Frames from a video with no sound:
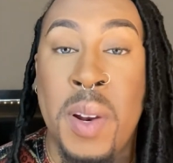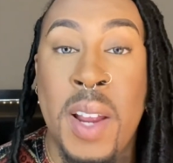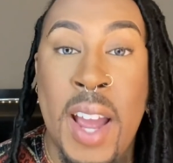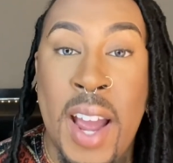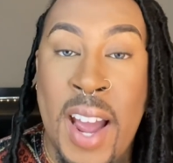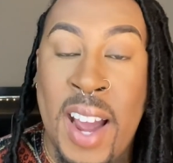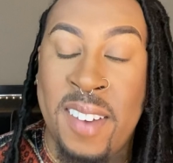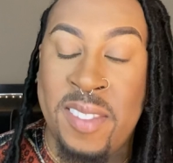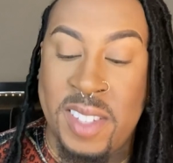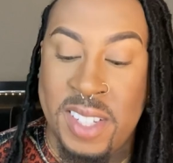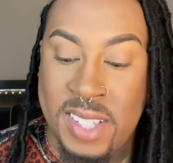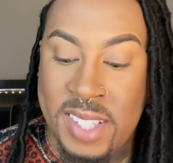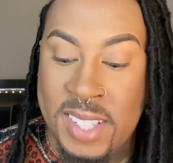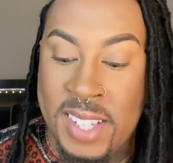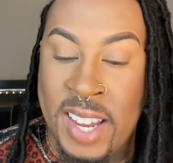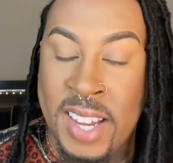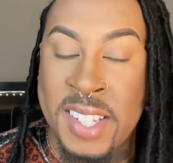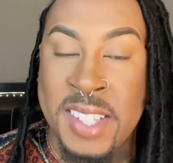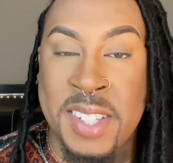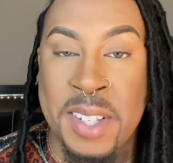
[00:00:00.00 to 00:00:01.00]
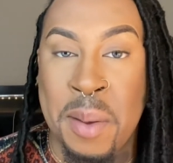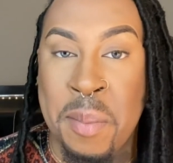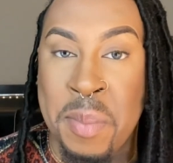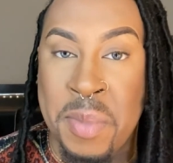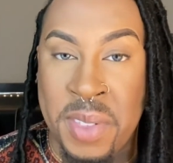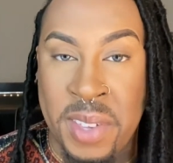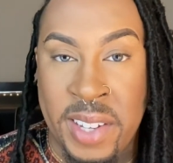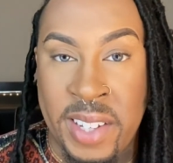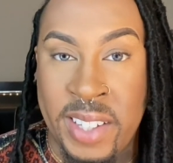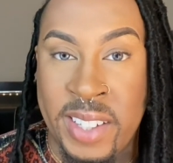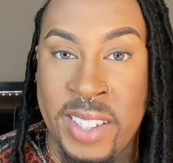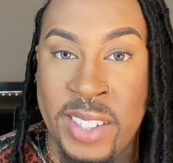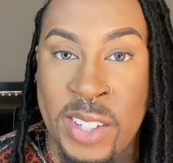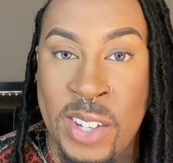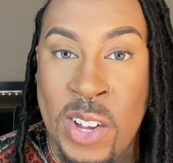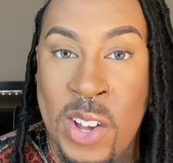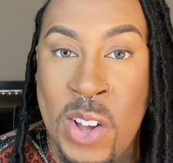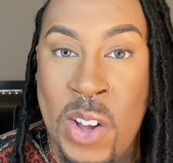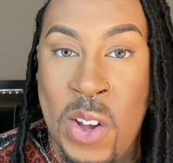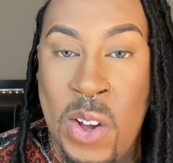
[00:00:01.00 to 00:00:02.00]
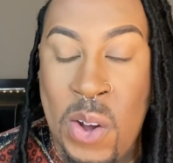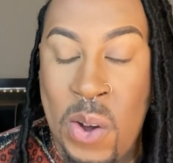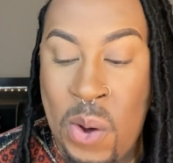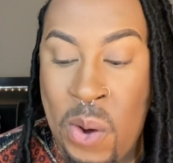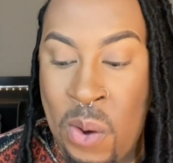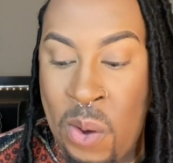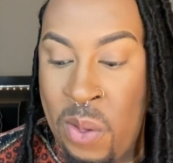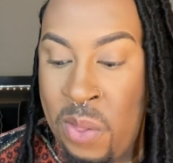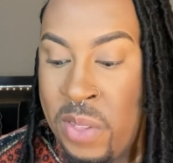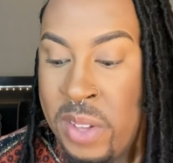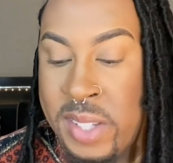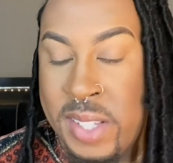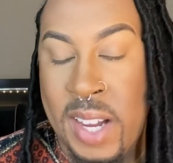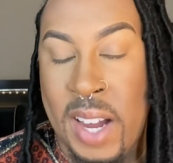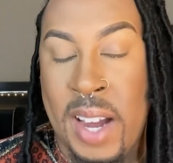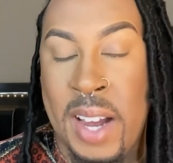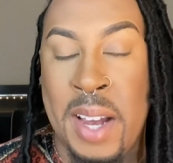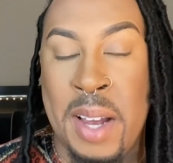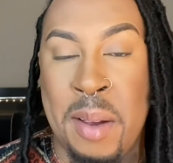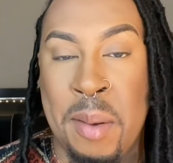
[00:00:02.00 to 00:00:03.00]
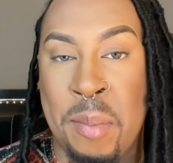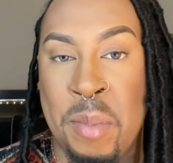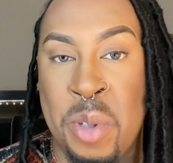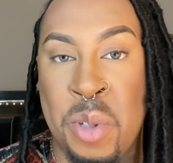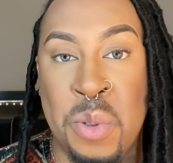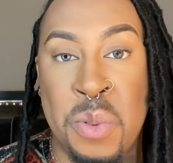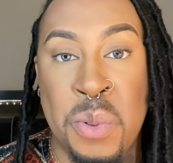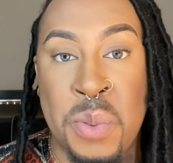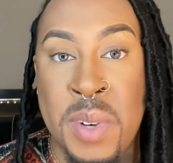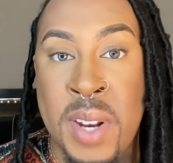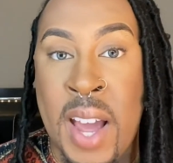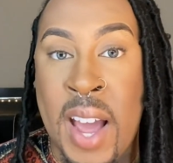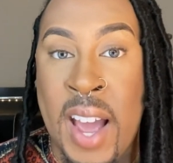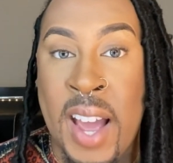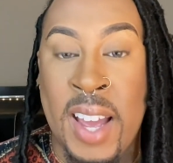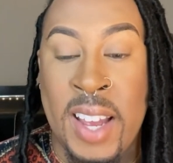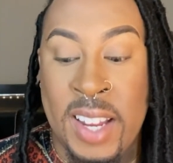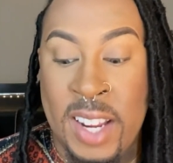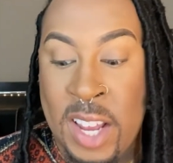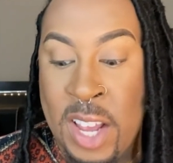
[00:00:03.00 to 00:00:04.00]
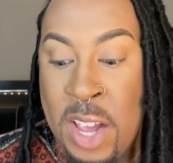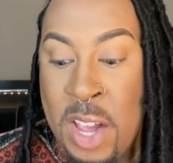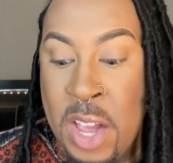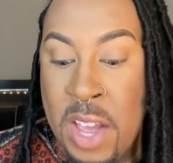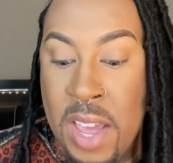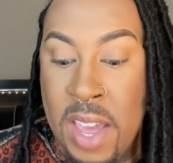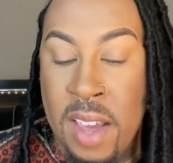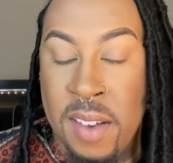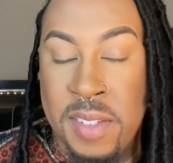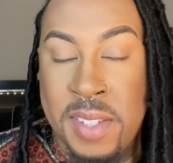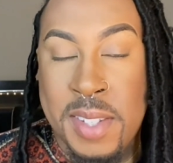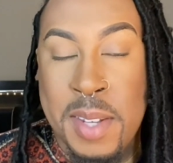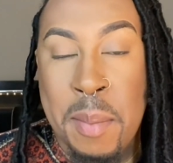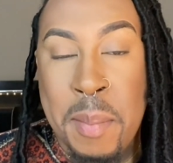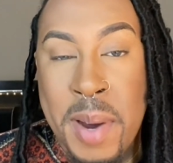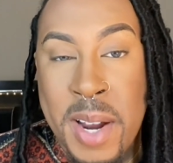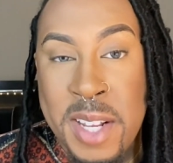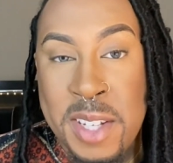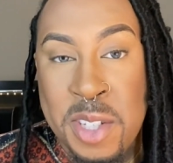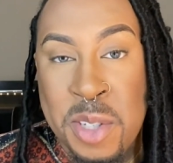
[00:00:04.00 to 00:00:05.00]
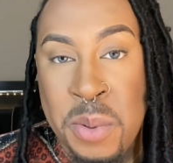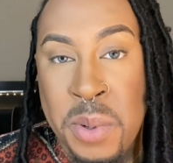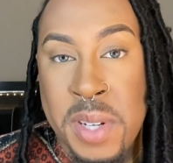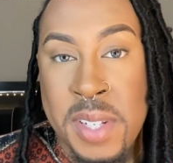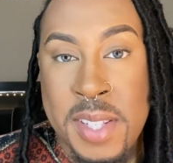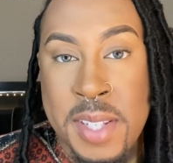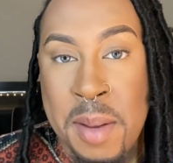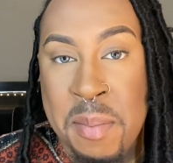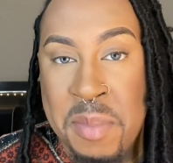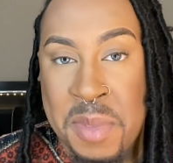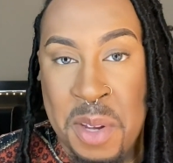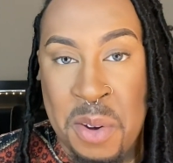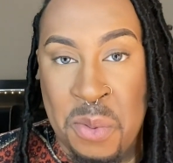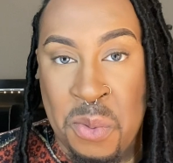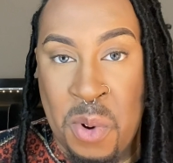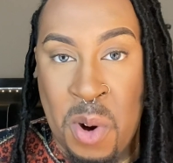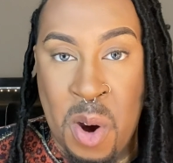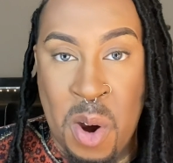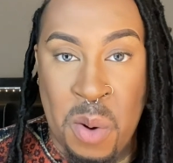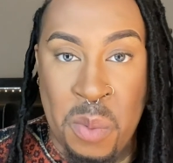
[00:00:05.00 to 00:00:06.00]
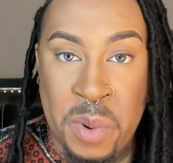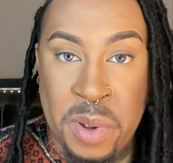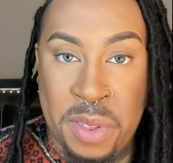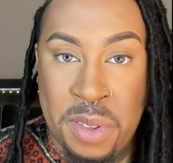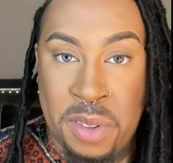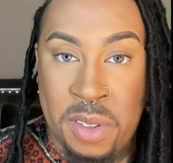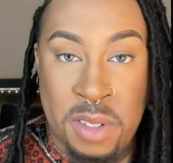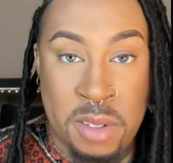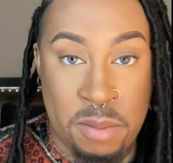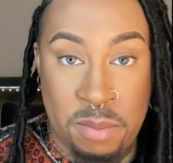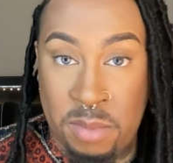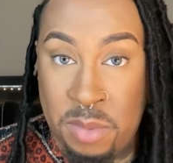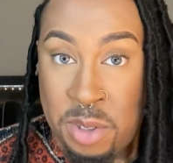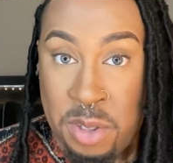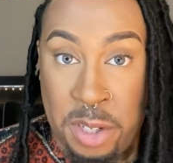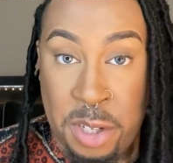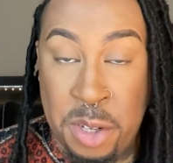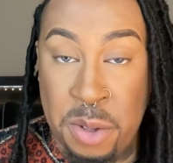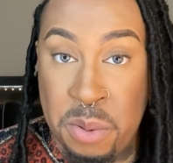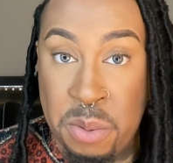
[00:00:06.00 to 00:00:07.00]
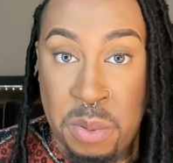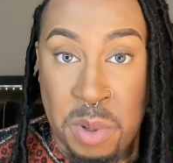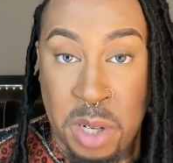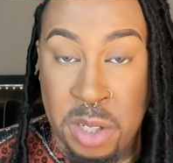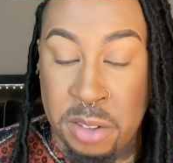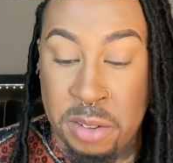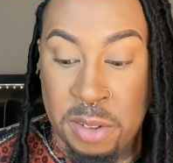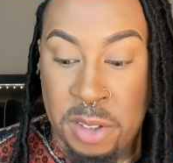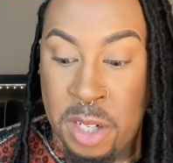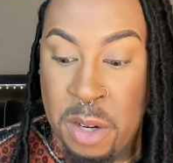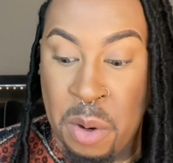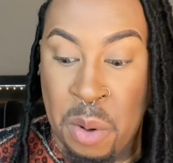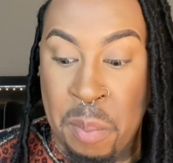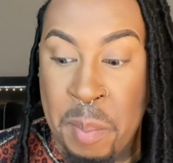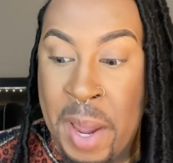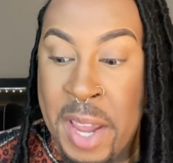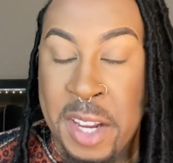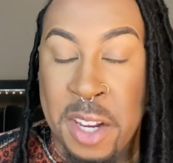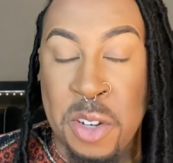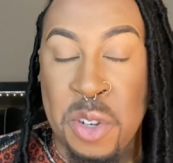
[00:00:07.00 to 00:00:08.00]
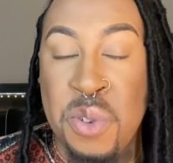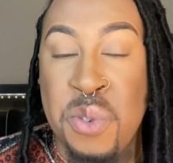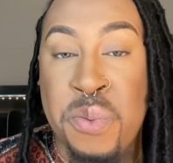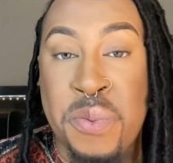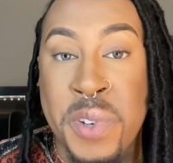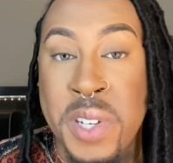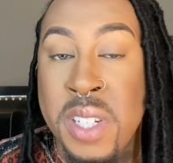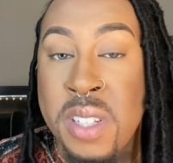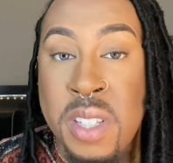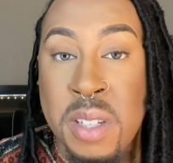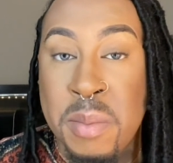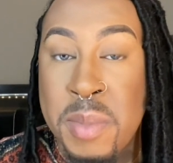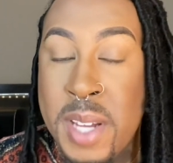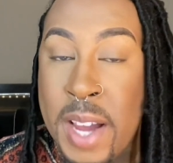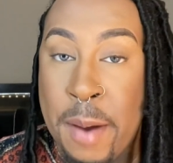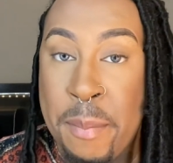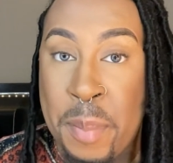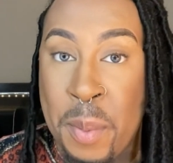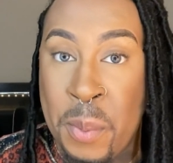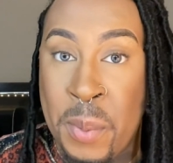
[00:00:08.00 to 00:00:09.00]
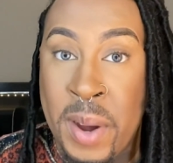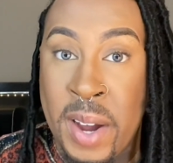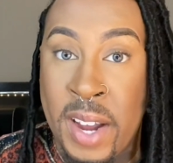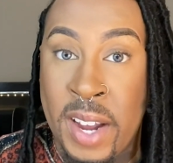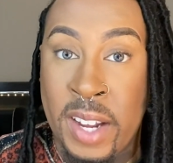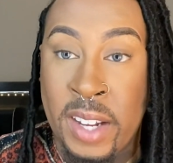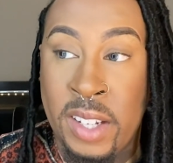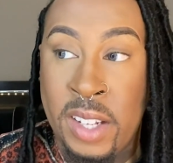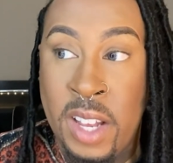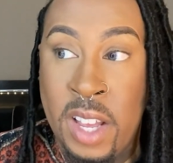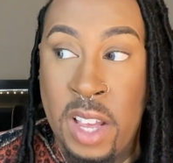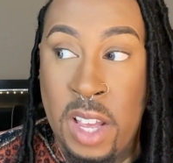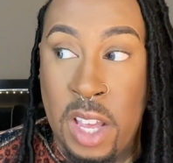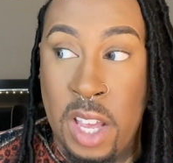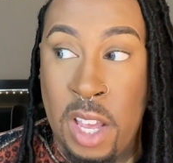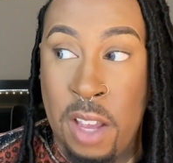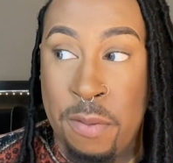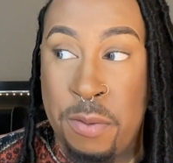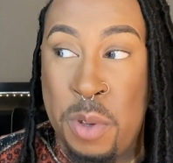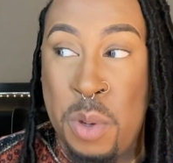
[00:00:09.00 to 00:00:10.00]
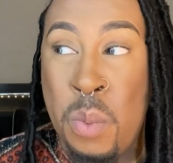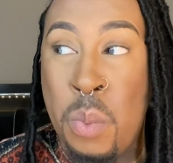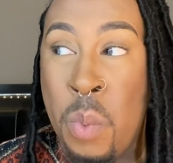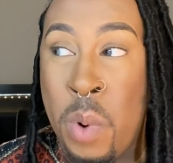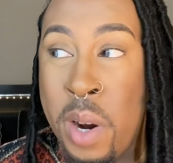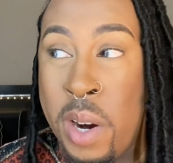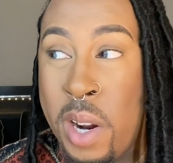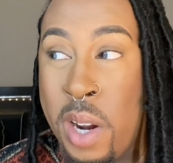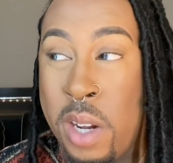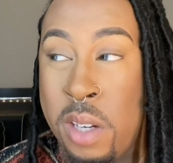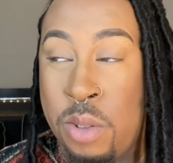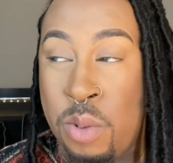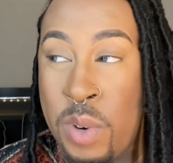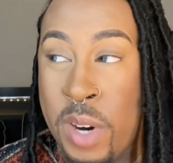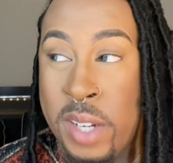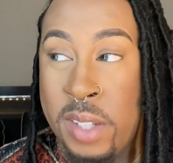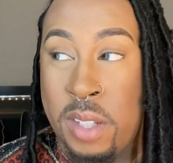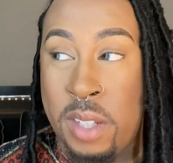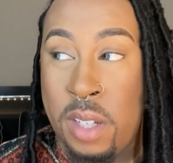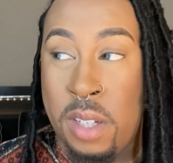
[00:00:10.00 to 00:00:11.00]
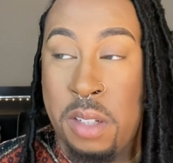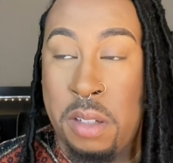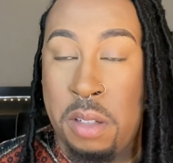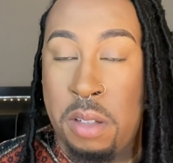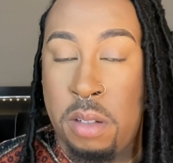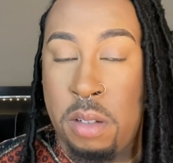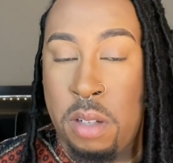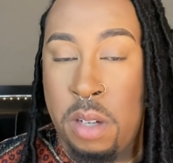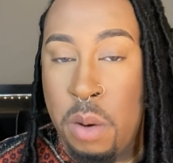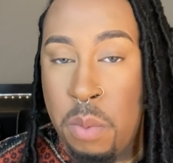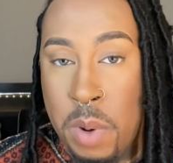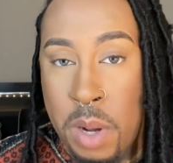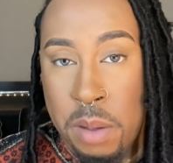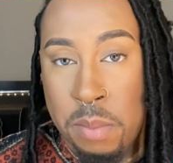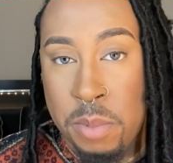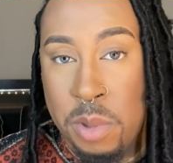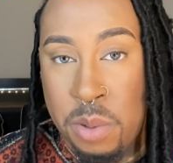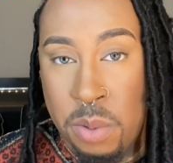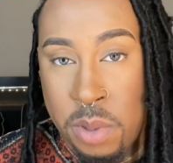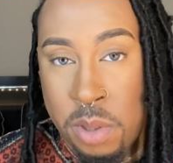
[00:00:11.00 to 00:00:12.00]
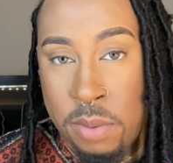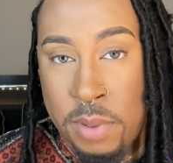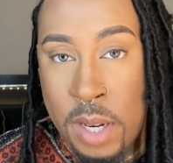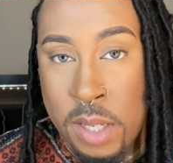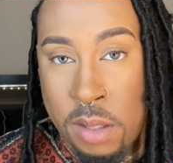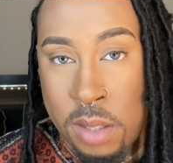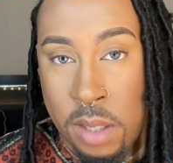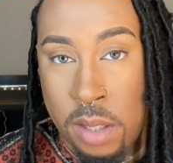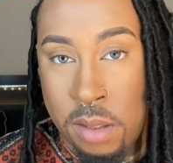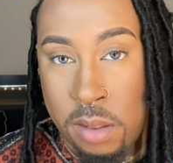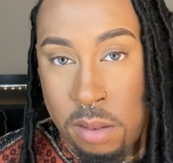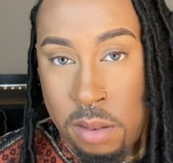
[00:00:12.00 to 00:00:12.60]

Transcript: have to say something all the time. You do not. If somebody's doing something wrong to you, or making you feel some type of way, if you want to address it, you're welcome to address it.